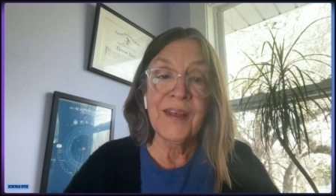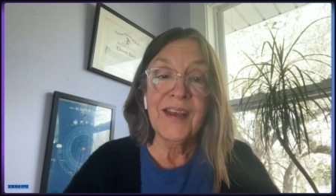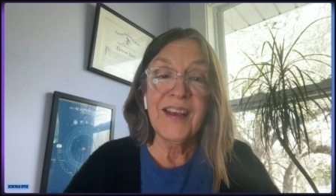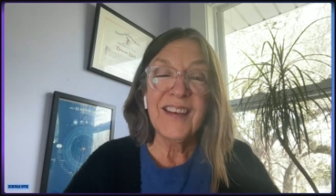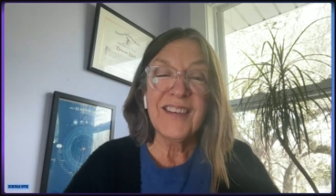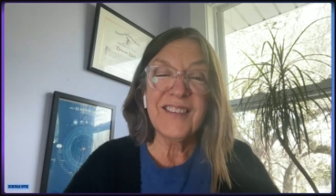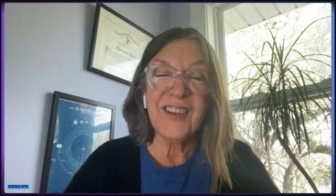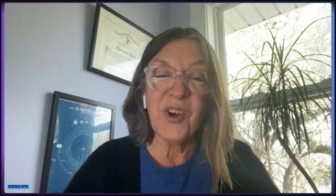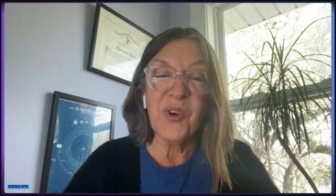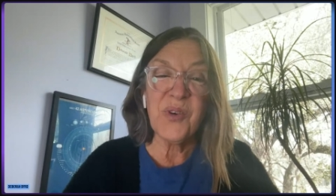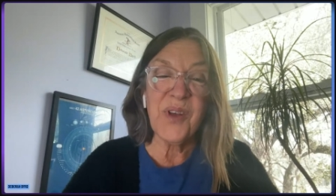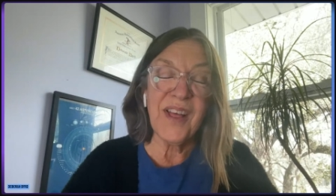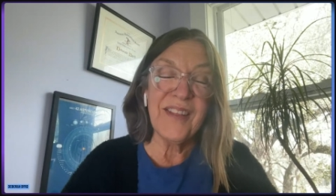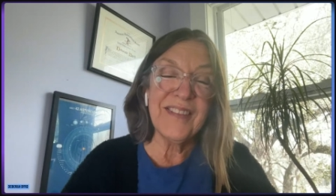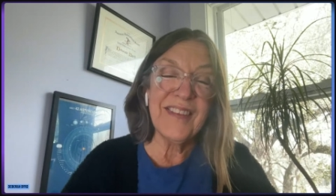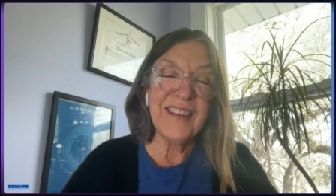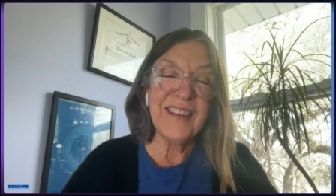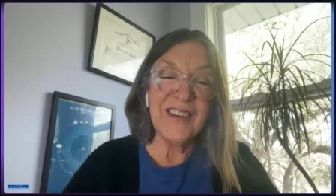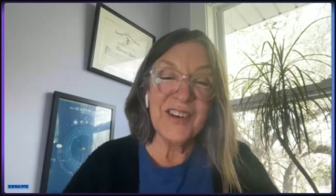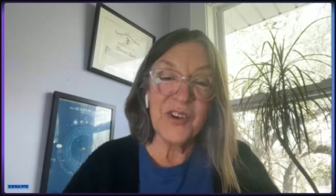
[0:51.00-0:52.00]
So
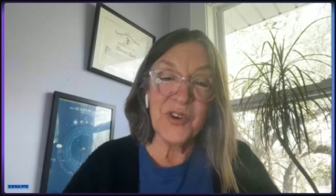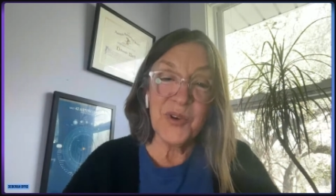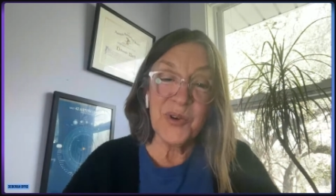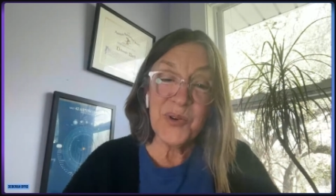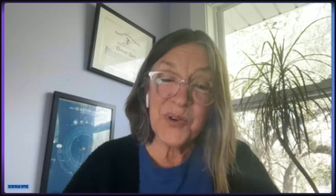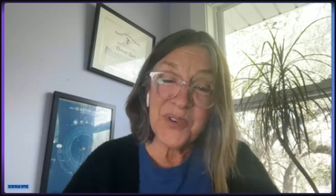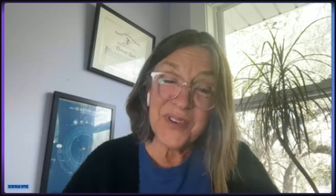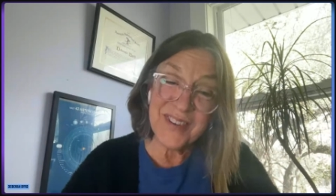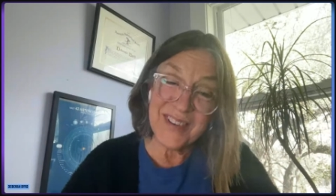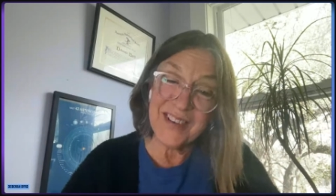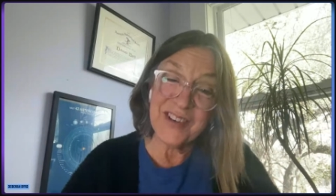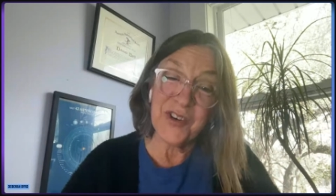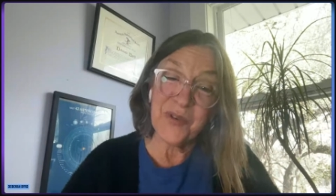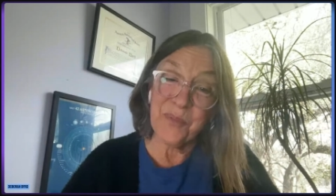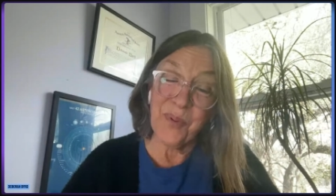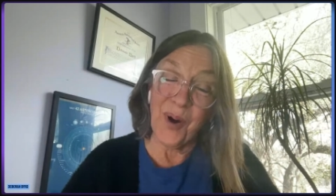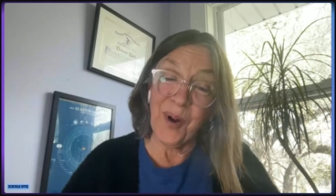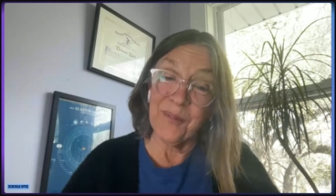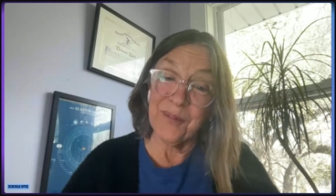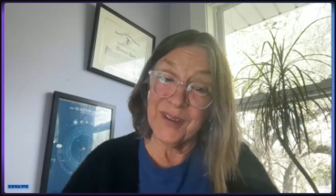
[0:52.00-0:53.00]
the news you
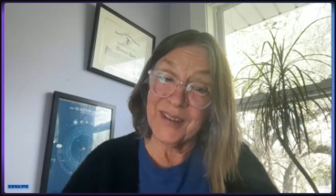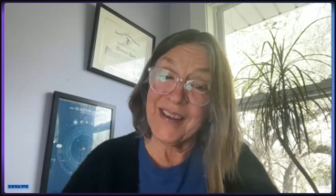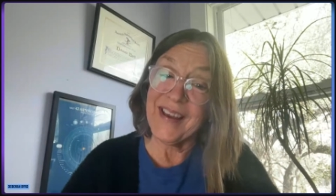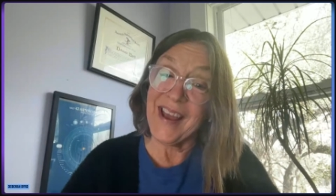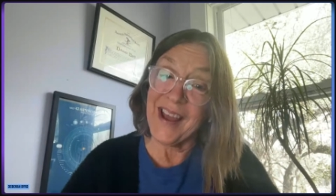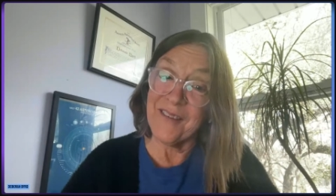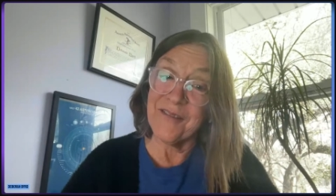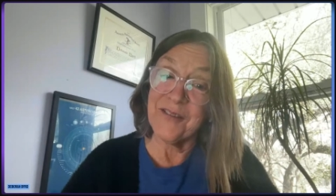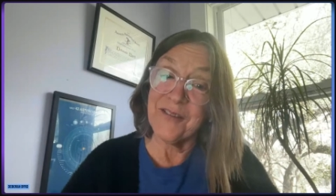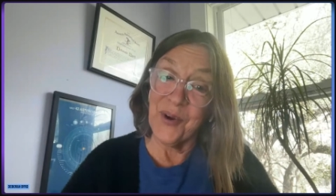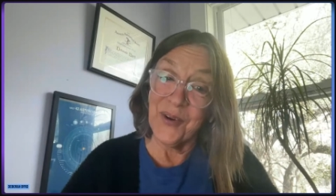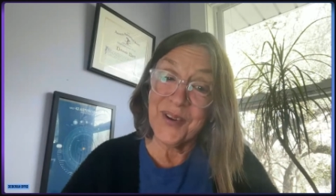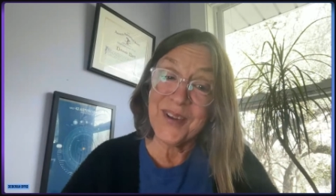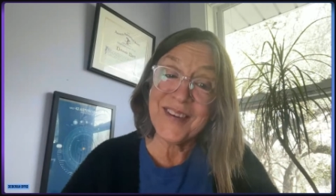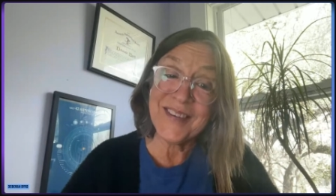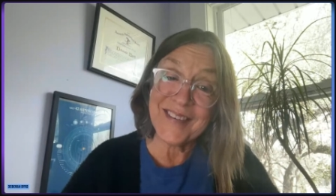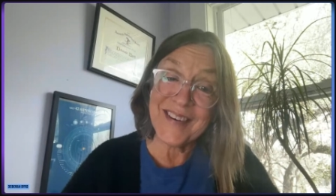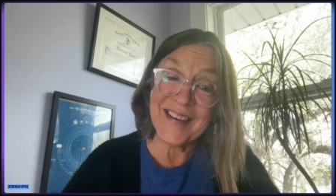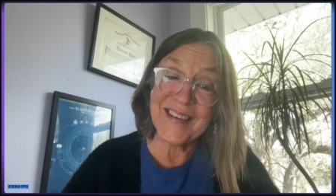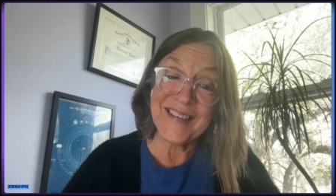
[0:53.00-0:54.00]
probably have
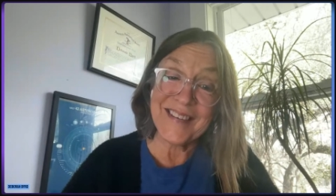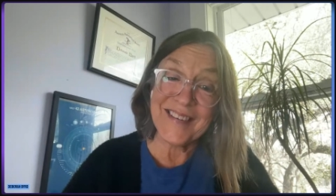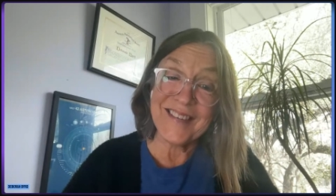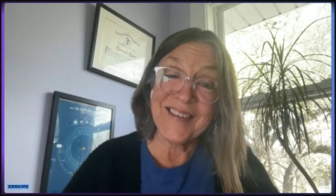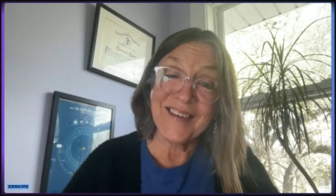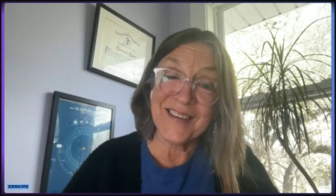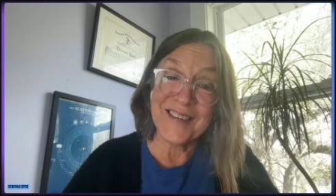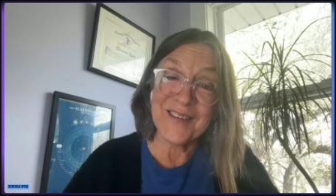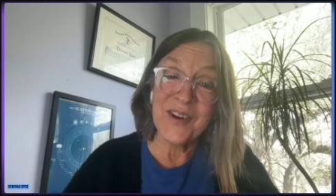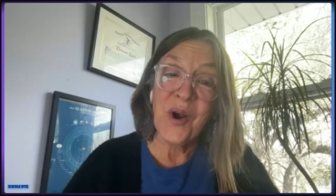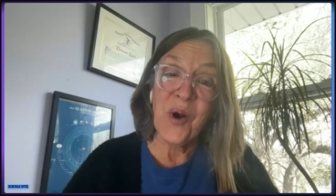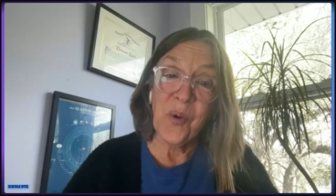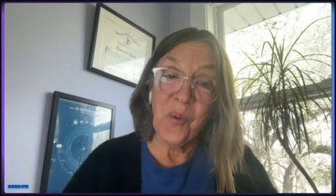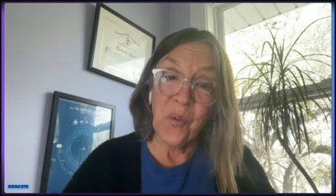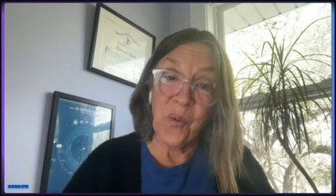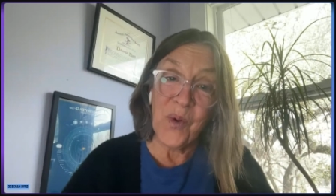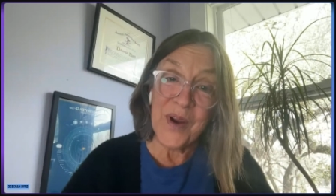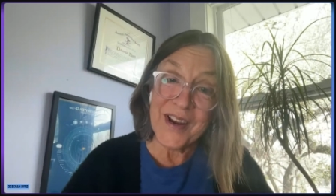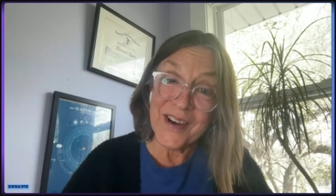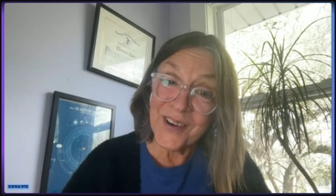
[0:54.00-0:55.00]
noticed is just
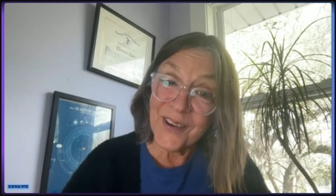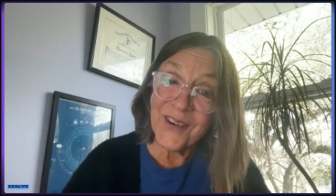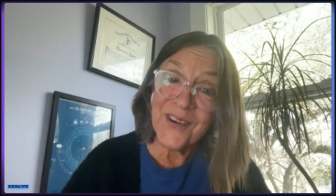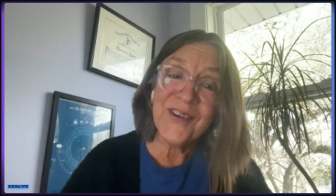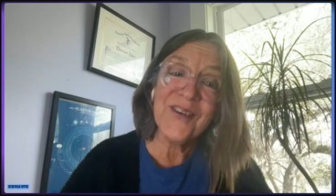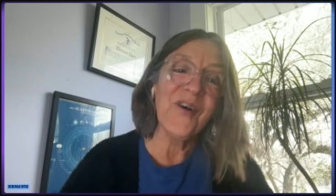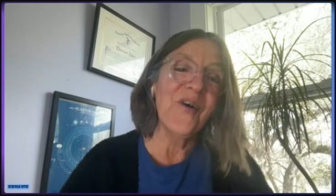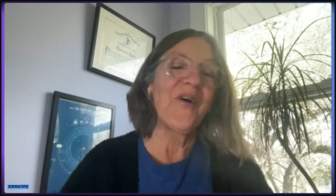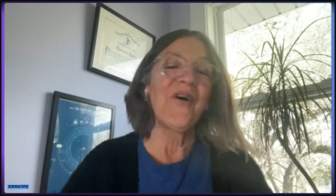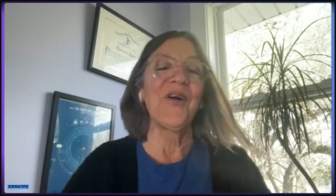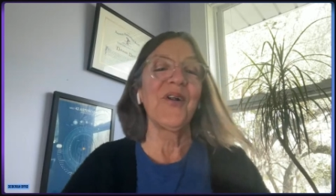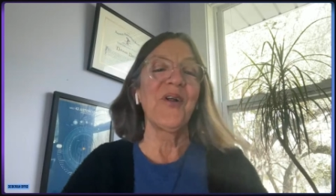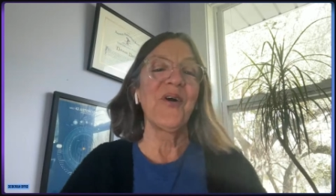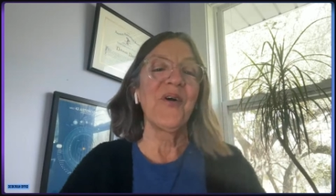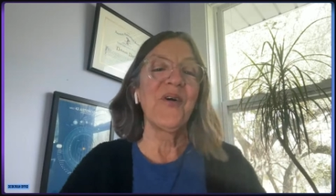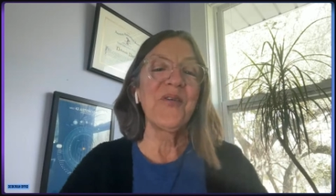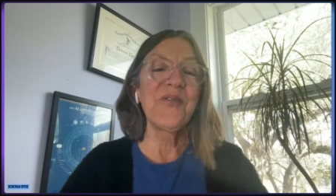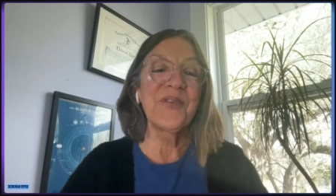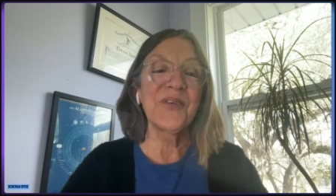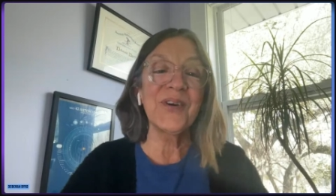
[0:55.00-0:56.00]
weird all
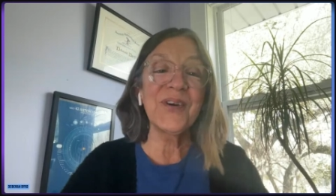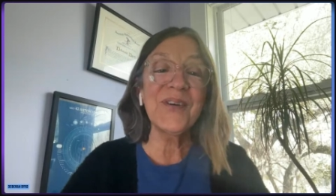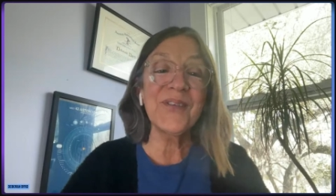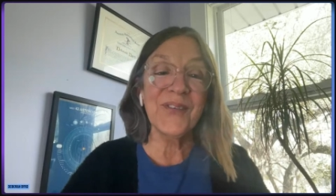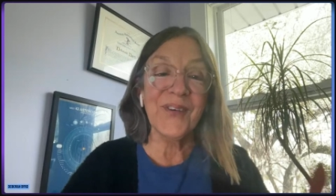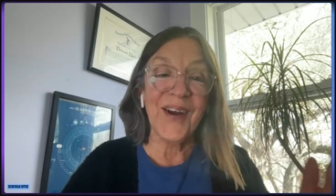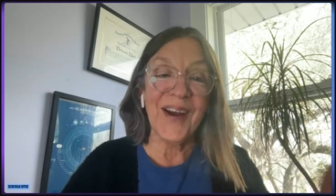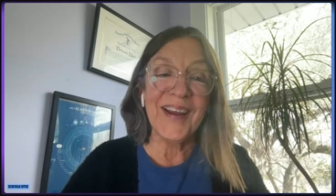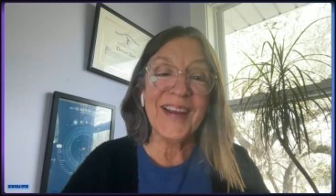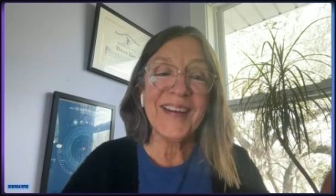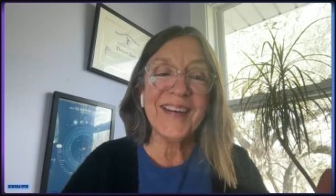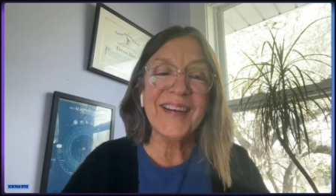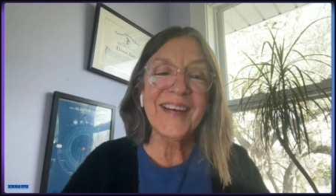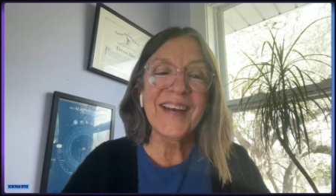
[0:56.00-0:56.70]
over, right?